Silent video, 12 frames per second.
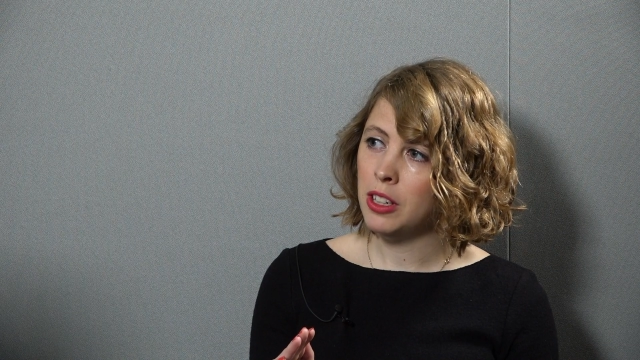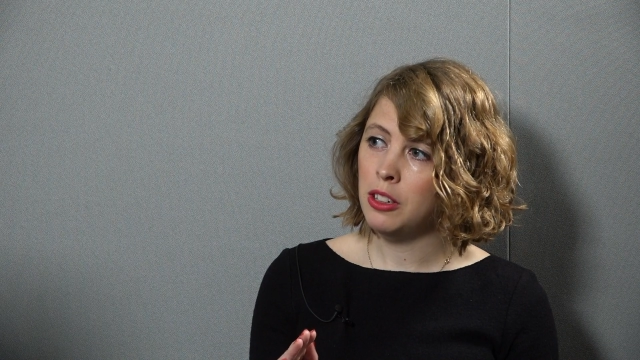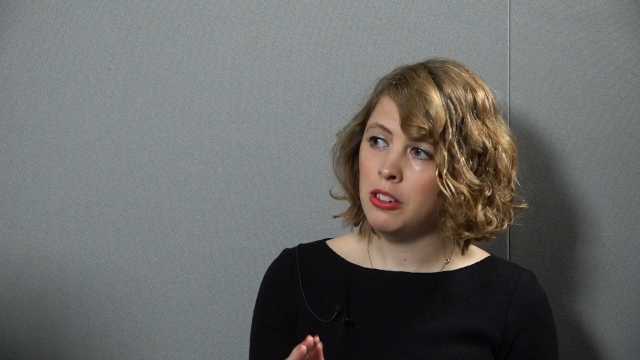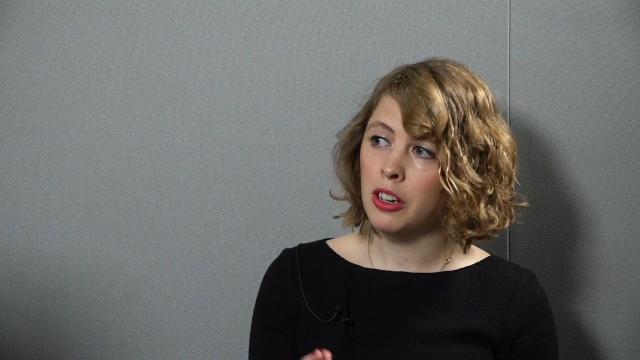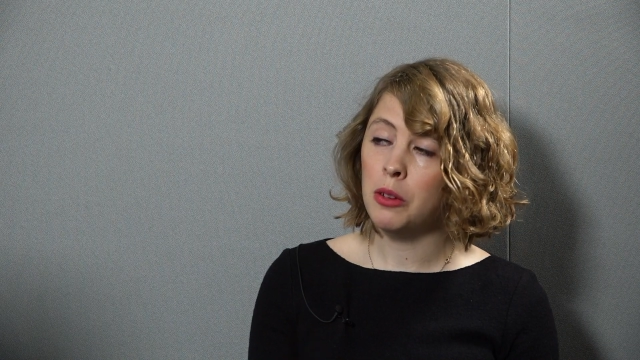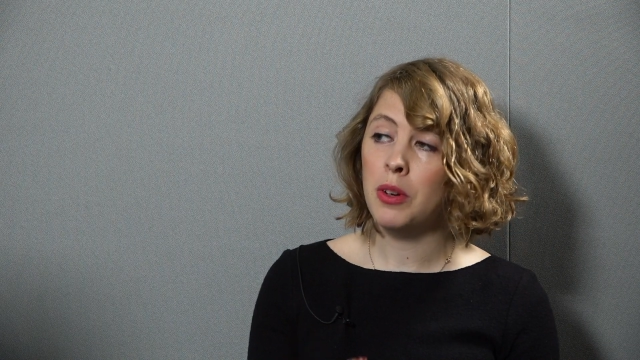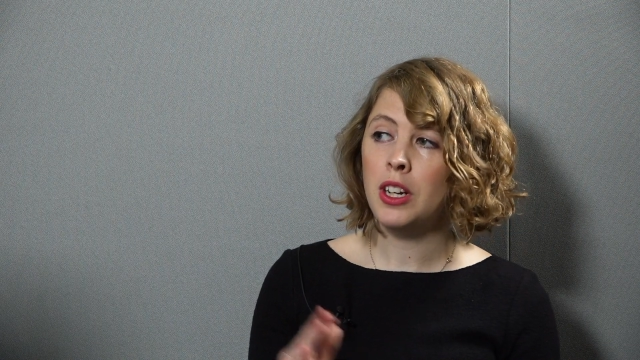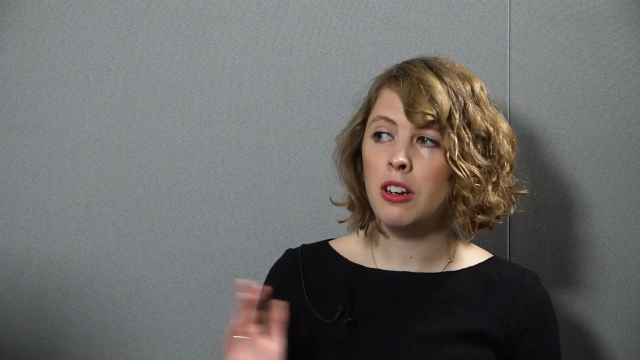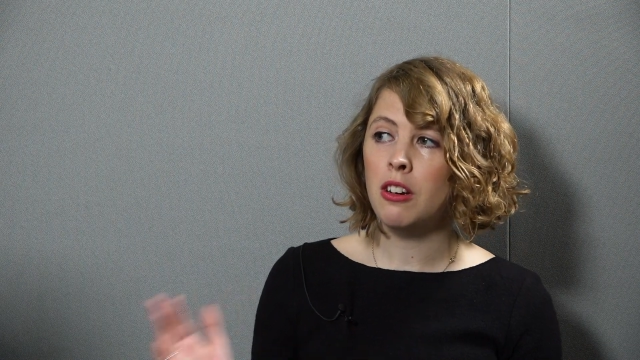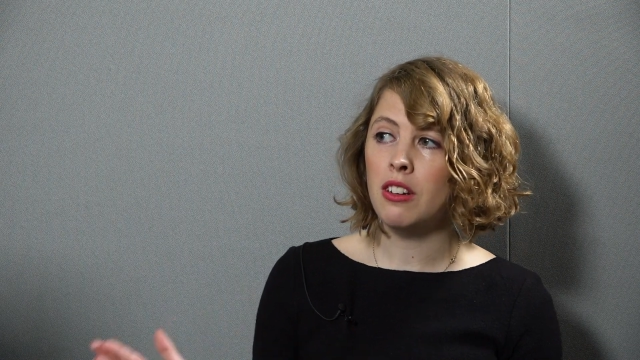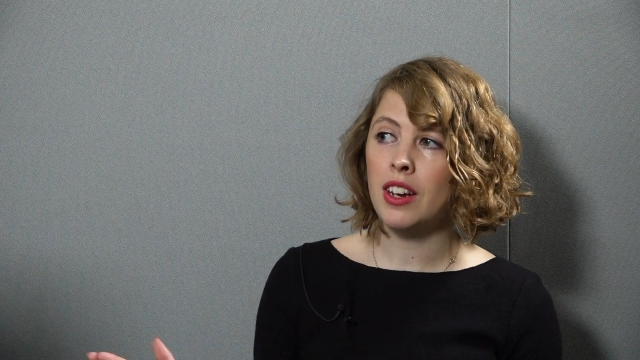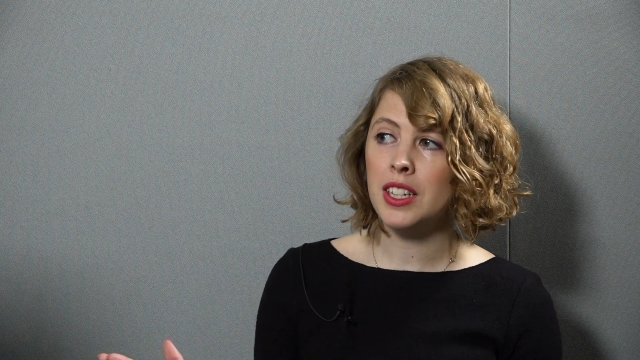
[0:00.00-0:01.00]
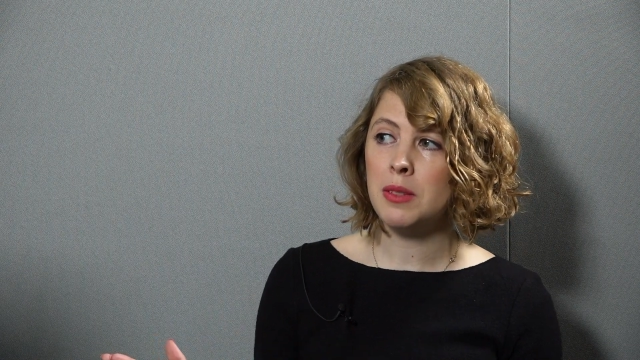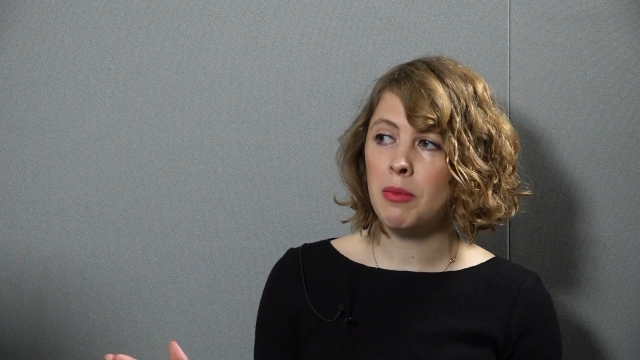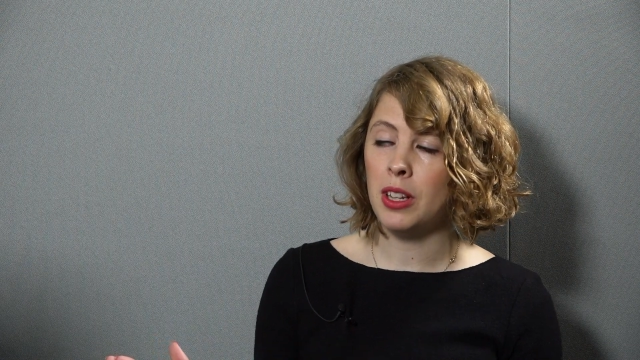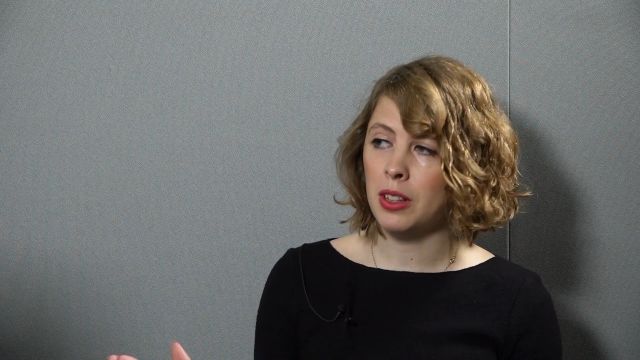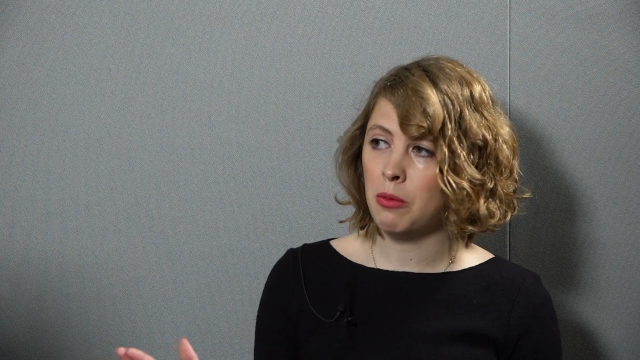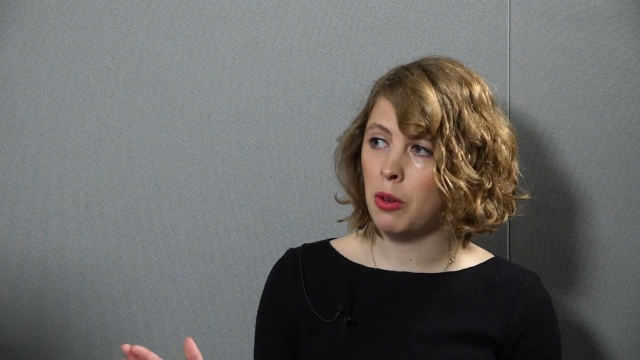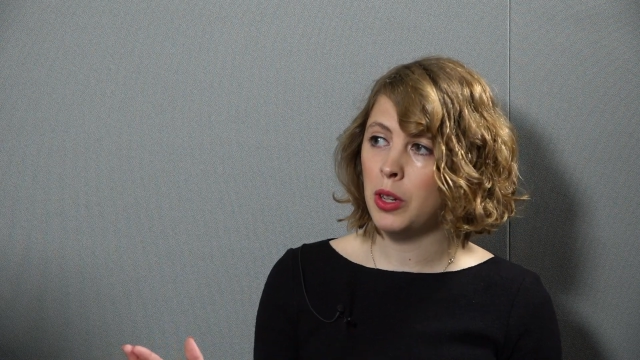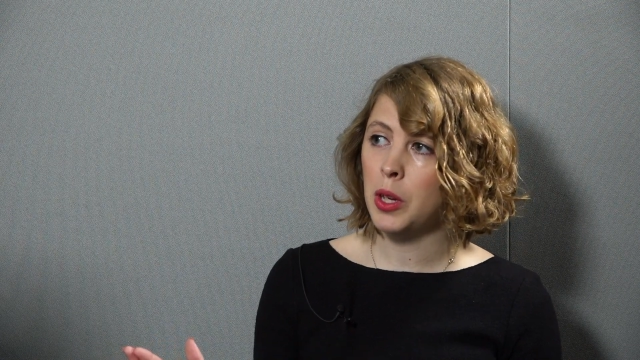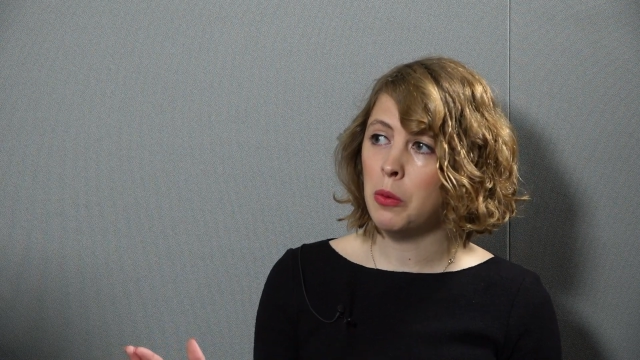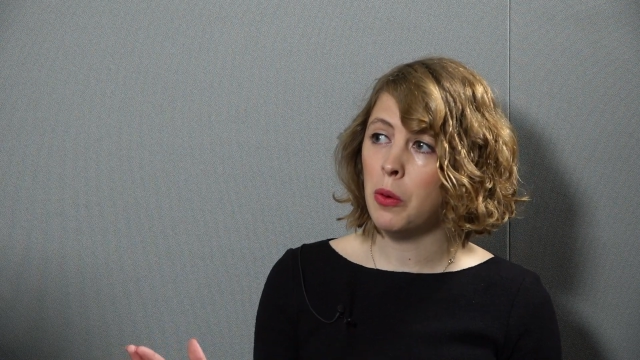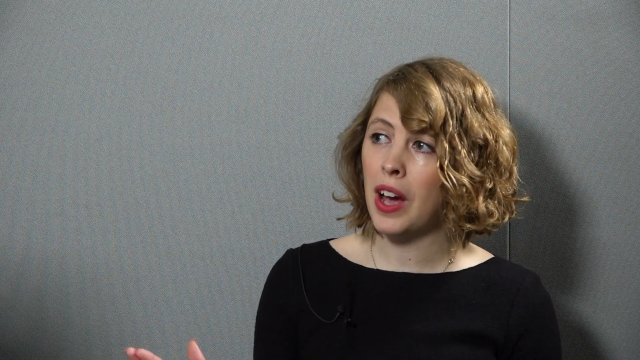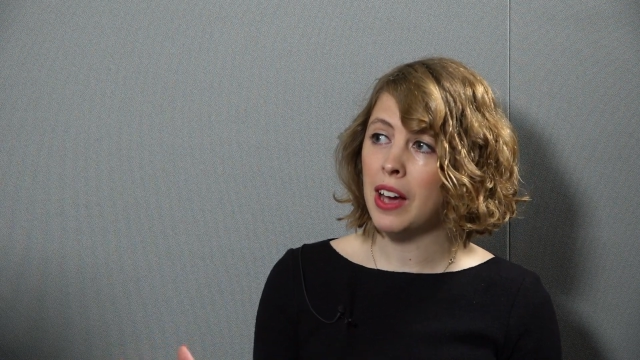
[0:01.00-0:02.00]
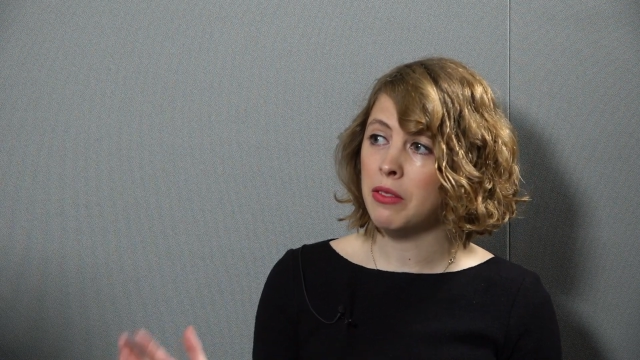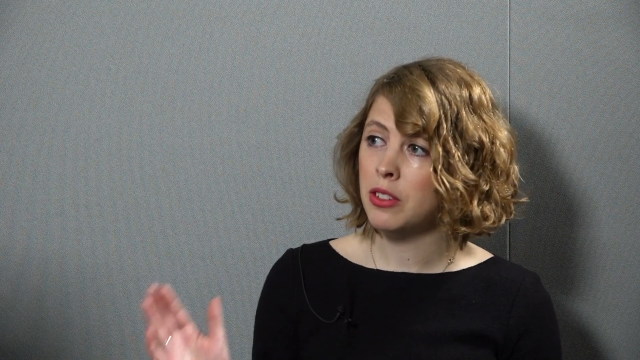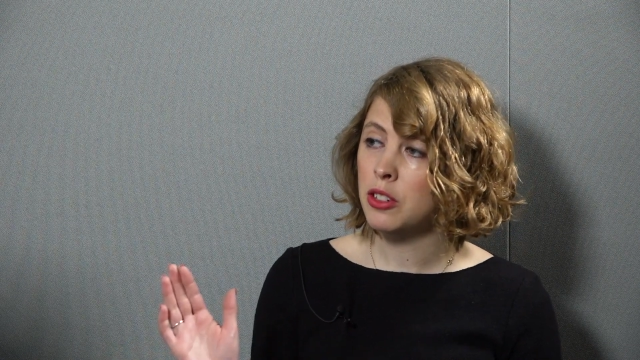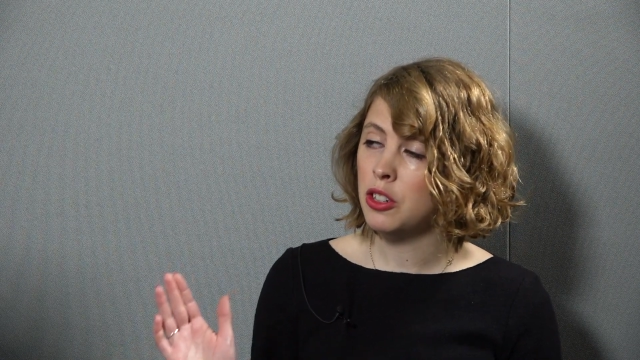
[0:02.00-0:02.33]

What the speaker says: and you know when you look next month what you will have